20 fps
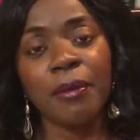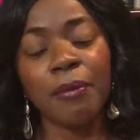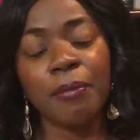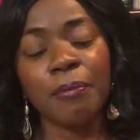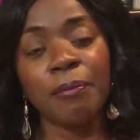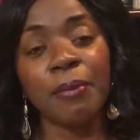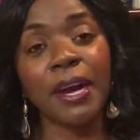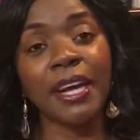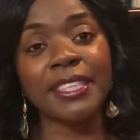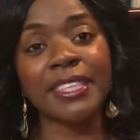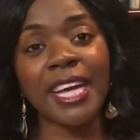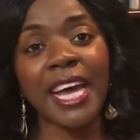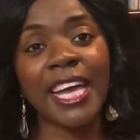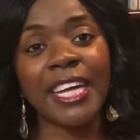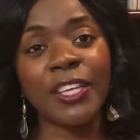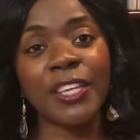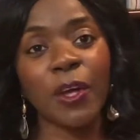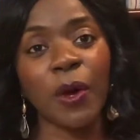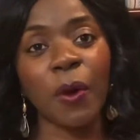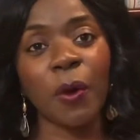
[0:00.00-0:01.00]
But I
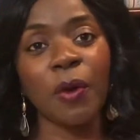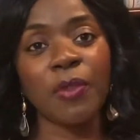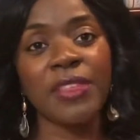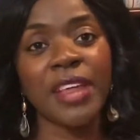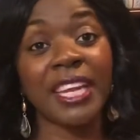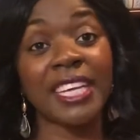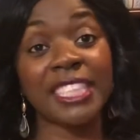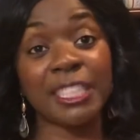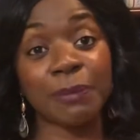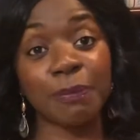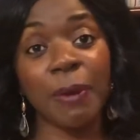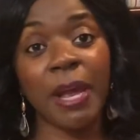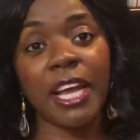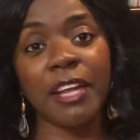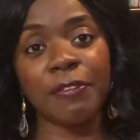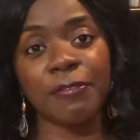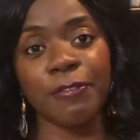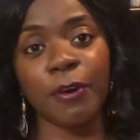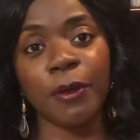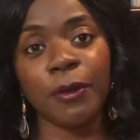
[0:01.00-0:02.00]
know that it's
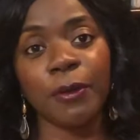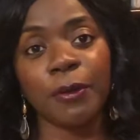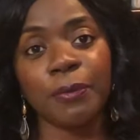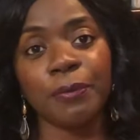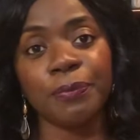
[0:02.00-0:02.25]
painful."